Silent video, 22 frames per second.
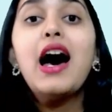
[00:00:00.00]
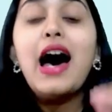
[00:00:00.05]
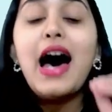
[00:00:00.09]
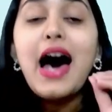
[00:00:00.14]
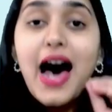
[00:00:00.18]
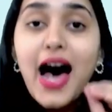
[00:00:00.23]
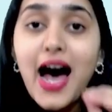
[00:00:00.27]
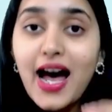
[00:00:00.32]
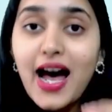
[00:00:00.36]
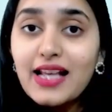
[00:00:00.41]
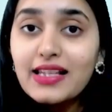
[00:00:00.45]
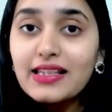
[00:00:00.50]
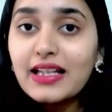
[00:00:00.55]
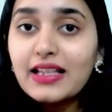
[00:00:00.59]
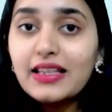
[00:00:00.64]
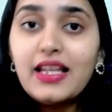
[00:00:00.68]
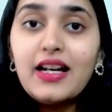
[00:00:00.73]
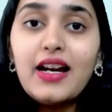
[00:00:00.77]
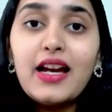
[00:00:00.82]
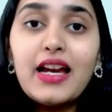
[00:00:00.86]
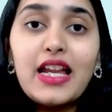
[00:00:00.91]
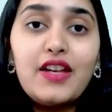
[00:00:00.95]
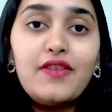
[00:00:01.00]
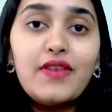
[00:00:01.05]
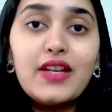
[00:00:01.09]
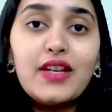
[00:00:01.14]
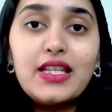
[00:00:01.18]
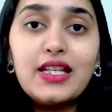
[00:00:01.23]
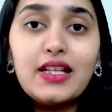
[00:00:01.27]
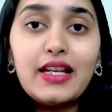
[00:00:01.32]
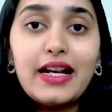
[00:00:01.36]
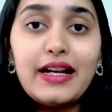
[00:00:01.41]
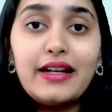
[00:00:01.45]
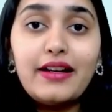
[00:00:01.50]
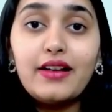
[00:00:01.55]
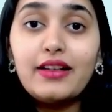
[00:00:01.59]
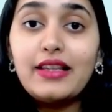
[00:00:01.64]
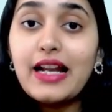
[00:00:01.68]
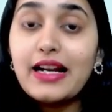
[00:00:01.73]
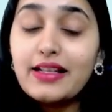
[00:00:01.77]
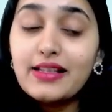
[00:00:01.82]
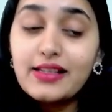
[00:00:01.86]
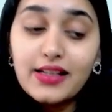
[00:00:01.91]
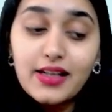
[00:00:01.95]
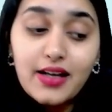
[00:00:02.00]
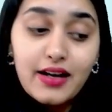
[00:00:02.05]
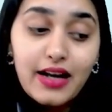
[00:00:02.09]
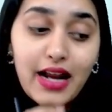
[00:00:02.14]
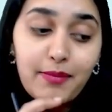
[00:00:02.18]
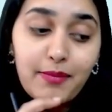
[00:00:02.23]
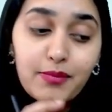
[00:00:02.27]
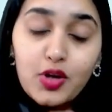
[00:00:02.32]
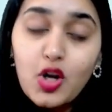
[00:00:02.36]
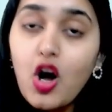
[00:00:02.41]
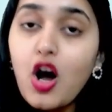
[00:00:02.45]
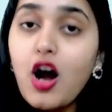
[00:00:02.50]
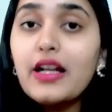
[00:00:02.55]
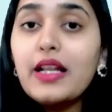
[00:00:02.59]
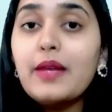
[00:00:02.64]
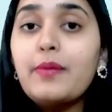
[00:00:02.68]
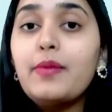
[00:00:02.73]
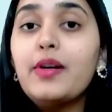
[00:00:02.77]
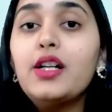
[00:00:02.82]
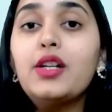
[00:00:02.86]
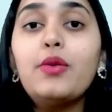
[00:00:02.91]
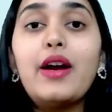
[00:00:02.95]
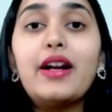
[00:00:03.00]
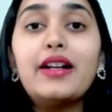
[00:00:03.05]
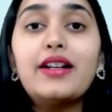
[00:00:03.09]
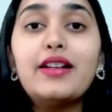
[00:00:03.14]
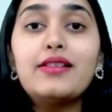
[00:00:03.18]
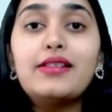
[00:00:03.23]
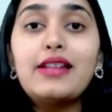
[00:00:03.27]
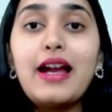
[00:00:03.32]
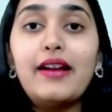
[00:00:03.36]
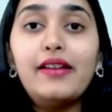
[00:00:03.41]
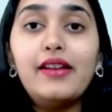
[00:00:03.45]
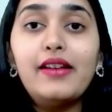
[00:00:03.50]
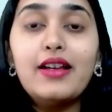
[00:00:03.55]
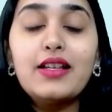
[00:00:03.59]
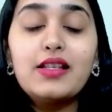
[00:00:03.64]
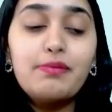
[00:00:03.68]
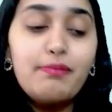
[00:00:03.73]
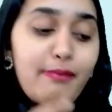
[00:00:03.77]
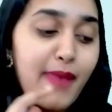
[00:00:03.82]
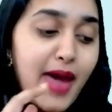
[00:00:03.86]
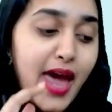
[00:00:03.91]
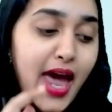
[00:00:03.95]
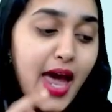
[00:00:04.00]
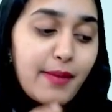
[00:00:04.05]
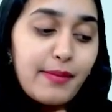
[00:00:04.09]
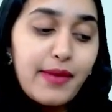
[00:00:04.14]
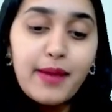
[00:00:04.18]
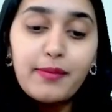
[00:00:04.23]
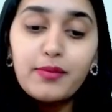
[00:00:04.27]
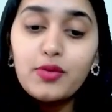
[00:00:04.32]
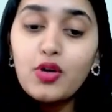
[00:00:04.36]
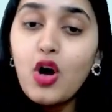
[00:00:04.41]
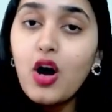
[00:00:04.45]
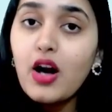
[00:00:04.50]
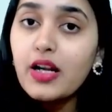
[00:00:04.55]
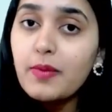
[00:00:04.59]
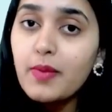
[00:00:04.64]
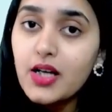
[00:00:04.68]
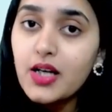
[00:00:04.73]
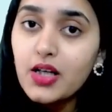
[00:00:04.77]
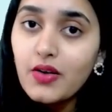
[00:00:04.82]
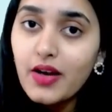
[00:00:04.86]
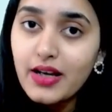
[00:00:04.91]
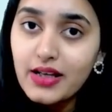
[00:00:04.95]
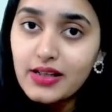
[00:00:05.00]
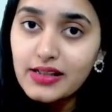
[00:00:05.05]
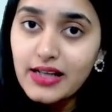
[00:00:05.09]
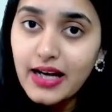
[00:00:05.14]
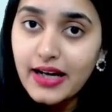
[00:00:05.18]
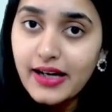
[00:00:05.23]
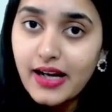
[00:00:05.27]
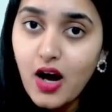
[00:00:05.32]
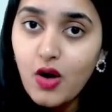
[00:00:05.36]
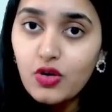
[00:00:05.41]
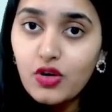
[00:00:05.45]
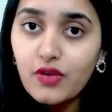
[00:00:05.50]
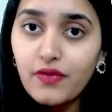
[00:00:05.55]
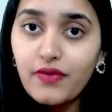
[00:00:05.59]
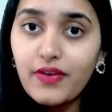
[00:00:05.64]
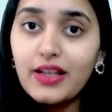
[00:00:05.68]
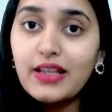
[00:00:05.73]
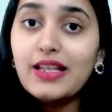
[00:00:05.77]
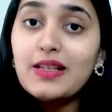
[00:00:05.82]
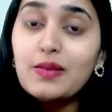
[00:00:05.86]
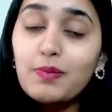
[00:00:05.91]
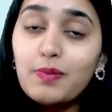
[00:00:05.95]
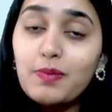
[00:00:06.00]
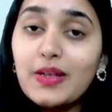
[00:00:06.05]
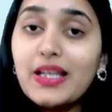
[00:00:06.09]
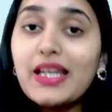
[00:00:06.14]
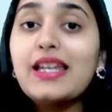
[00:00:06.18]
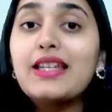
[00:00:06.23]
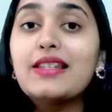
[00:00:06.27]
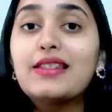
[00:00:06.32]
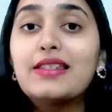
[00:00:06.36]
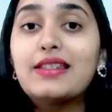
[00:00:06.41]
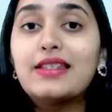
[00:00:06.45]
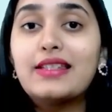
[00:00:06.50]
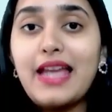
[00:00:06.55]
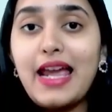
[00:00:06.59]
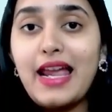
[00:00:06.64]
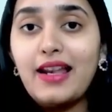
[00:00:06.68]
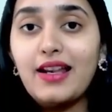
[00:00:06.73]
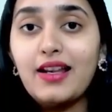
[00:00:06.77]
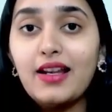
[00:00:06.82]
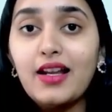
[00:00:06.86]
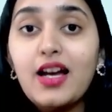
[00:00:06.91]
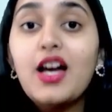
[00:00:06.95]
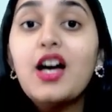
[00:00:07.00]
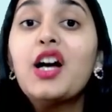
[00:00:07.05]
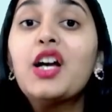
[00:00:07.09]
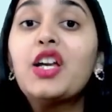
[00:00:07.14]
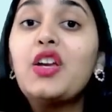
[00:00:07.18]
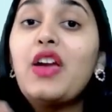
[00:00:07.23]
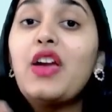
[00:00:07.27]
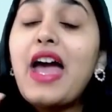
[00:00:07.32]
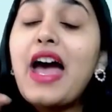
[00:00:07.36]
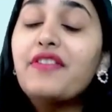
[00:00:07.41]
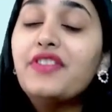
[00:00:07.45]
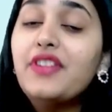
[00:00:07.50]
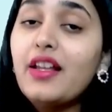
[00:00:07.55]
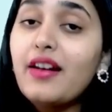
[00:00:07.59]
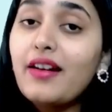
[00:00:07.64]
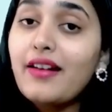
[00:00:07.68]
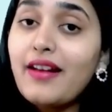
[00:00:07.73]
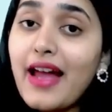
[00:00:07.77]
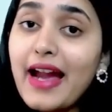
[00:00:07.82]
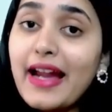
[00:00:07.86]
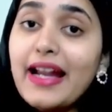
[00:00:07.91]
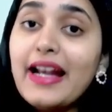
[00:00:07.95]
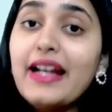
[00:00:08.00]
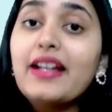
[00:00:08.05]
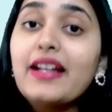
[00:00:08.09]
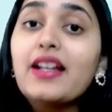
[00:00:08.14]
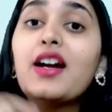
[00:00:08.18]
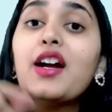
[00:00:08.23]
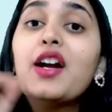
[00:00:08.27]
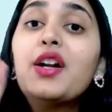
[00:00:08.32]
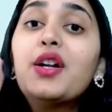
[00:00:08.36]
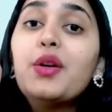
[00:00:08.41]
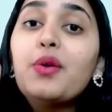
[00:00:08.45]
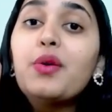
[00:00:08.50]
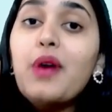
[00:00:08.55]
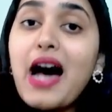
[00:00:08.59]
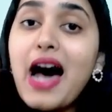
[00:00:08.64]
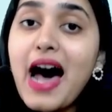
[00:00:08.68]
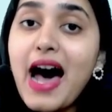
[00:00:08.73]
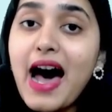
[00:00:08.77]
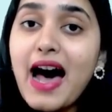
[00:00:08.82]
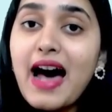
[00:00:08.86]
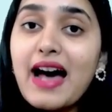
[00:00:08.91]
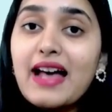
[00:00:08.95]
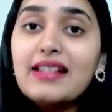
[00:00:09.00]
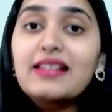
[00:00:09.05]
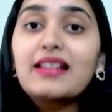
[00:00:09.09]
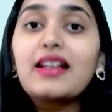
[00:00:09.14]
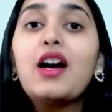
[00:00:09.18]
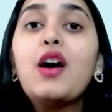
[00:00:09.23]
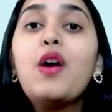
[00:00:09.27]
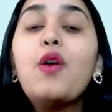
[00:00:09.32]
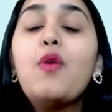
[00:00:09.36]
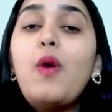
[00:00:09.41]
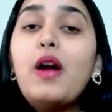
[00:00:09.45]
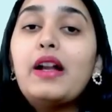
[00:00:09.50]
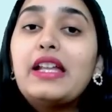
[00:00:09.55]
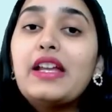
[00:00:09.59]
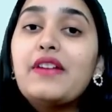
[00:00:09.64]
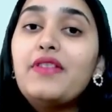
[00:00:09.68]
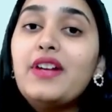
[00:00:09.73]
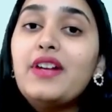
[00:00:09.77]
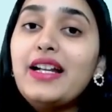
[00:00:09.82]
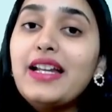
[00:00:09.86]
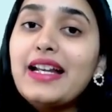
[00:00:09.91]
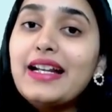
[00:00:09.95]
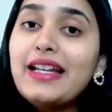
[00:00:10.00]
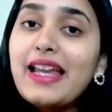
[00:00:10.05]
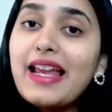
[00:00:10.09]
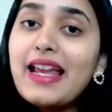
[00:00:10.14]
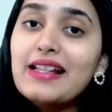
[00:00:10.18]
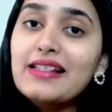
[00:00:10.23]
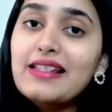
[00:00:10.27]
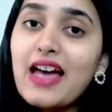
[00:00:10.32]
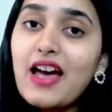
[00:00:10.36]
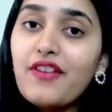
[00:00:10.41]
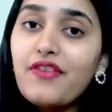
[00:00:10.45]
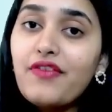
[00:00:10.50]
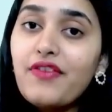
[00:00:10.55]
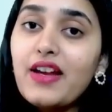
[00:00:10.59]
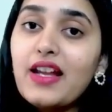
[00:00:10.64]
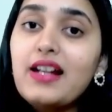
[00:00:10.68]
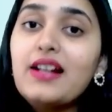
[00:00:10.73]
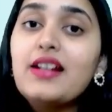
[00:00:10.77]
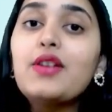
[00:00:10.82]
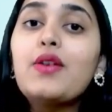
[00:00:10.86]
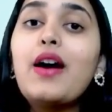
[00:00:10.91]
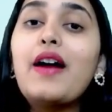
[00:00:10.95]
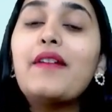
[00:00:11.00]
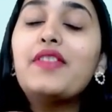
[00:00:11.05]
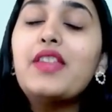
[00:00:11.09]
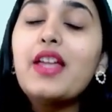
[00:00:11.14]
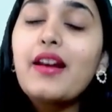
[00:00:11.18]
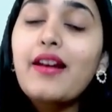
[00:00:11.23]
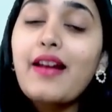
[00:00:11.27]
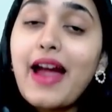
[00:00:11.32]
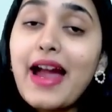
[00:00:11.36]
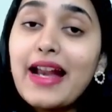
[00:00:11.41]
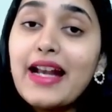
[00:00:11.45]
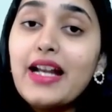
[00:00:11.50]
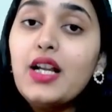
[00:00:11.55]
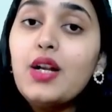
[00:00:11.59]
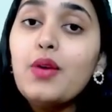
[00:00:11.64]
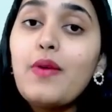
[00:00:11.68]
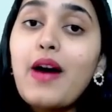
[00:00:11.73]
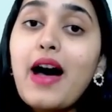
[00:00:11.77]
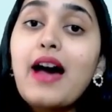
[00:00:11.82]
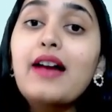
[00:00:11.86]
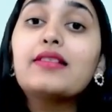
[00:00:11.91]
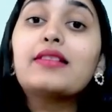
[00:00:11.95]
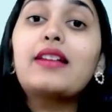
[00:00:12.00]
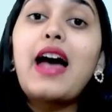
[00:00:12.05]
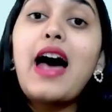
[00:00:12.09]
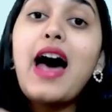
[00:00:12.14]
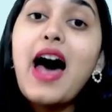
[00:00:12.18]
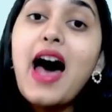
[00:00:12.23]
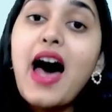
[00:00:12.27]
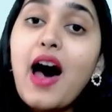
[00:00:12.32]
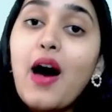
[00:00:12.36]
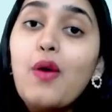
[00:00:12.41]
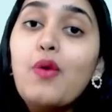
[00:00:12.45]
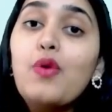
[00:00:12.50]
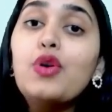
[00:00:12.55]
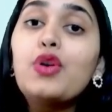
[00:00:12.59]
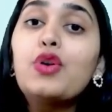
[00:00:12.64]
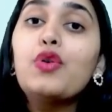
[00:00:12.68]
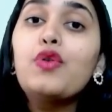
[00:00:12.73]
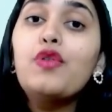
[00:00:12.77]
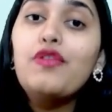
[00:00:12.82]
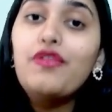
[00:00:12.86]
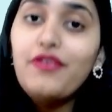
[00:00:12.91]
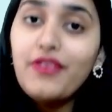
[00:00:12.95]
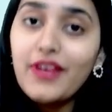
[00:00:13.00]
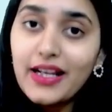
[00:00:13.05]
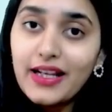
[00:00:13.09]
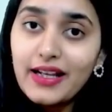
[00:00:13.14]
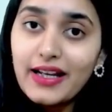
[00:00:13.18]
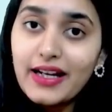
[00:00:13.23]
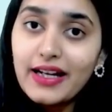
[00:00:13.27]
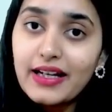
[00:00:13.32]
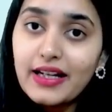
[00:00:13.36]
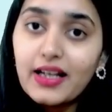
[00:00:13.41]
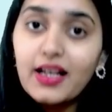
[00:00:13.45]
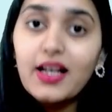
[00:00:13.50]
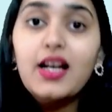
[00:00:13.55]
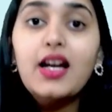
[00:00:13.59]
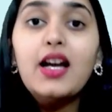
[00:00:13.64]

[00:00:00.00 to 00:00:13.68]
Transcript: Ask the invigilator that, sir, I'm not able to understand this. Ma'am, I'm not able to understand how to fill this. Please tell. You have the right to ask whatever details are filled. You have the right to ask how to fill it.